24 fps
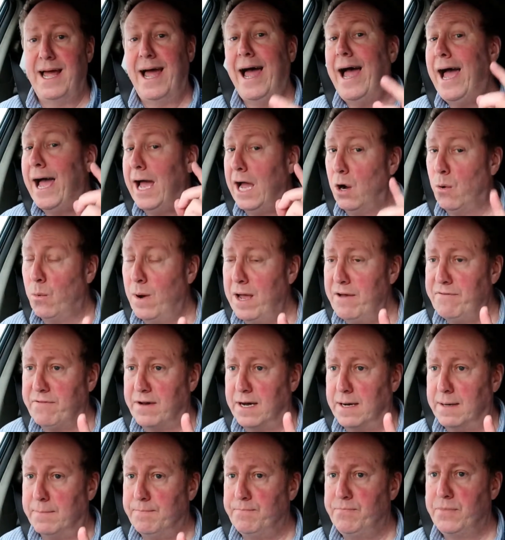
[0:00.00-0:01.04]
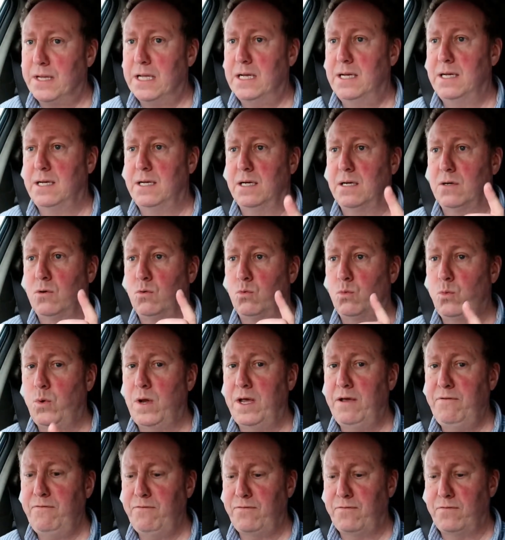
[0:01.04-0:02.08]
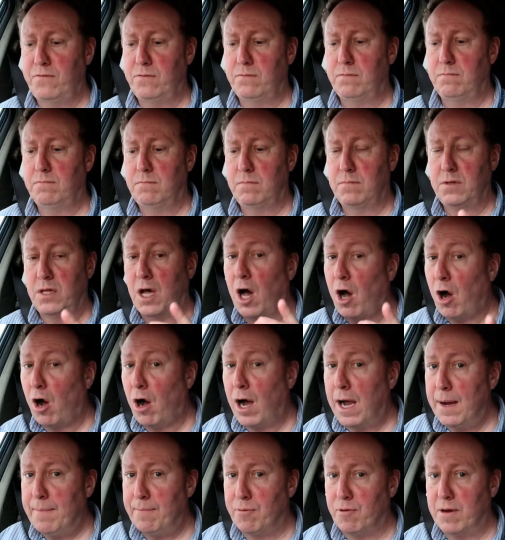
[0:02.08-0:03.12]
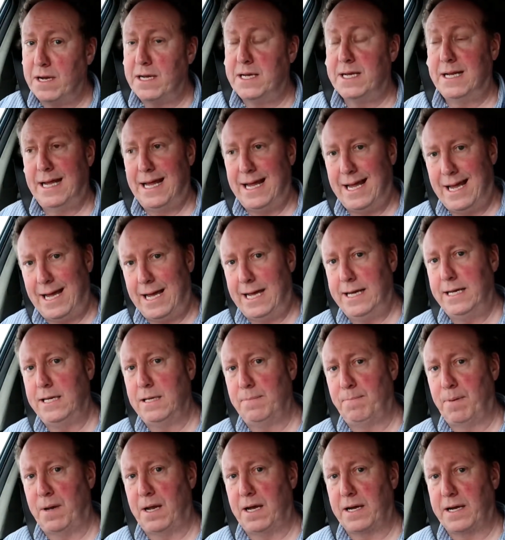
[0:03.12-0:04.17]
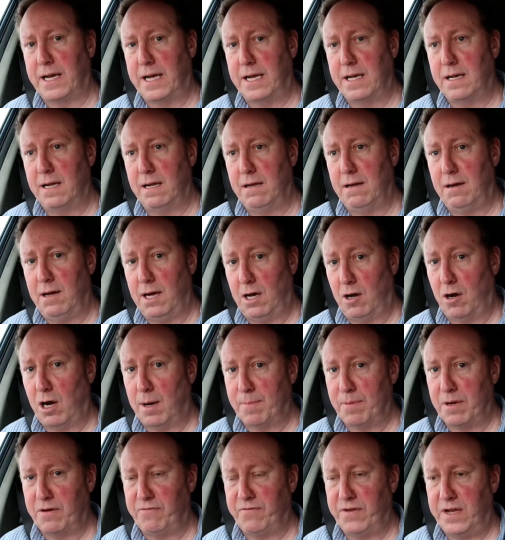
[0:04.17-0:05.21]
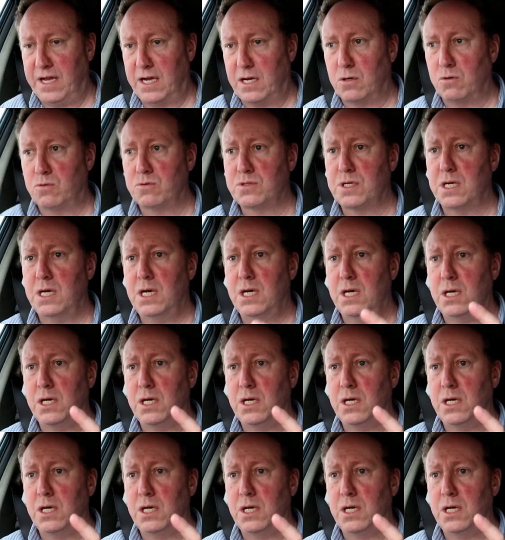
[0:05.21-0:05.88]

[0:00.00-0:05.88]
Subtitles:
However, with the hybrid and the plug-in hybrid vehicles,